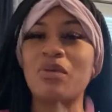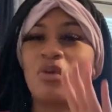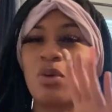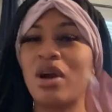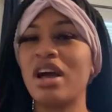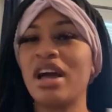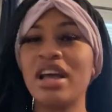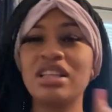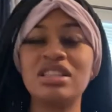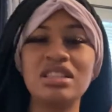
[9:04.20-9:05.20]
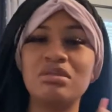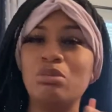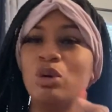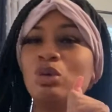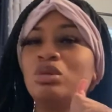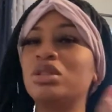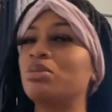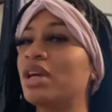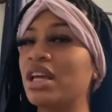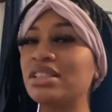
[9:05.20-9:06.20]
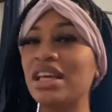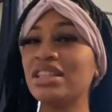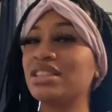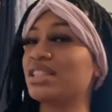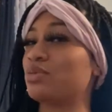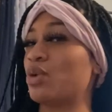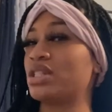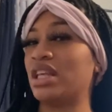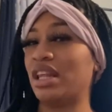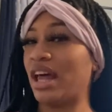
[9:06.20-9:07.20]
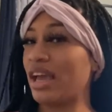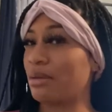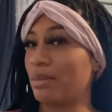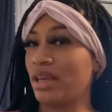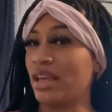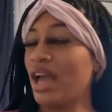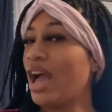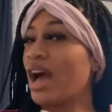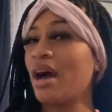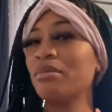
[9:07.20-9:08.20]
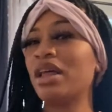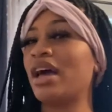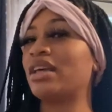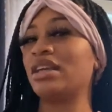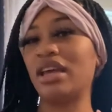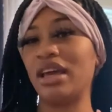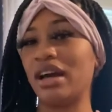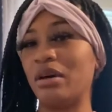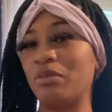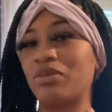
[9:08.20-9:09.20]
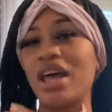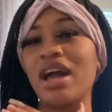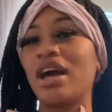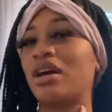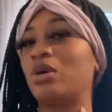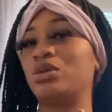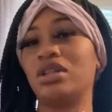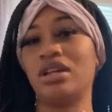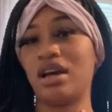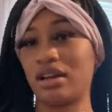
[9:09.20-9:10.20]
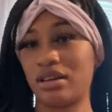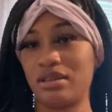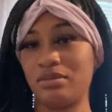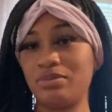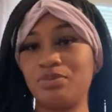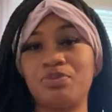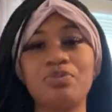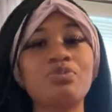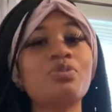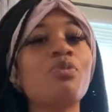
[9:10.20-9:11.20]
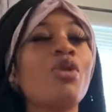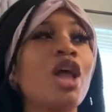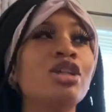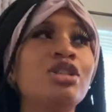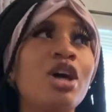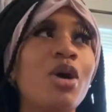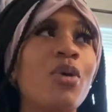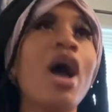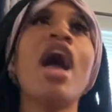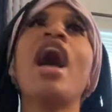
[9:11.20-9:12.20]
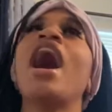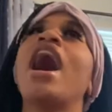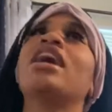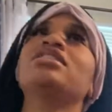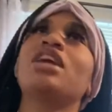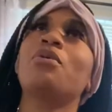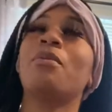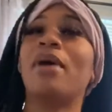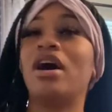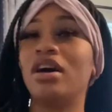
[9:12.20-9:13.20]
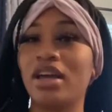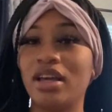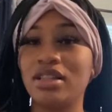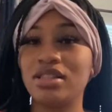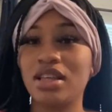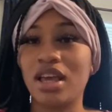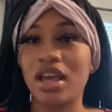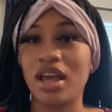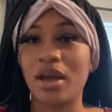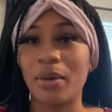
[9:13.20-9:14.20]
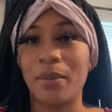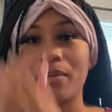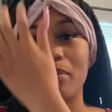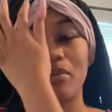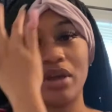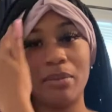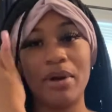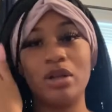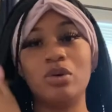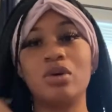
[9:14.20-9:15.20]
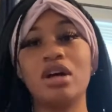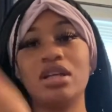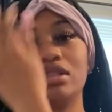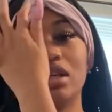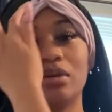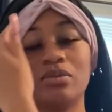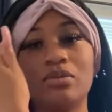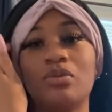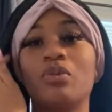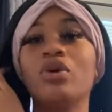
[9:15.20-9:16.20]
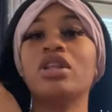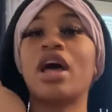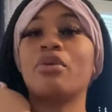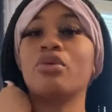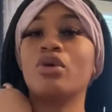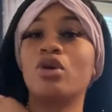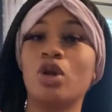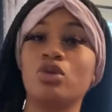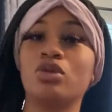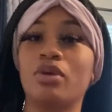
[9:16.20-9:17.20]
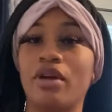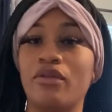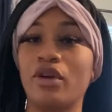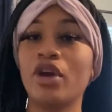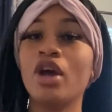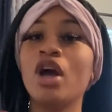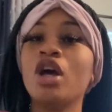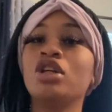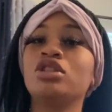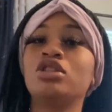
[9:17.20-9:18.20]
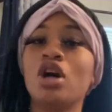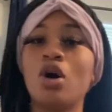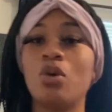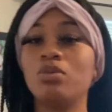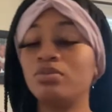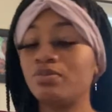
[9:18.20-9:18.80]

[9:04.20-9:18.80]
crying, these mood swings. It just wasn't like me. I'm like, yeah, I gotta go to the doctor. So I stayed with my aunts, and me and my little cousin, we like real close or whatever. So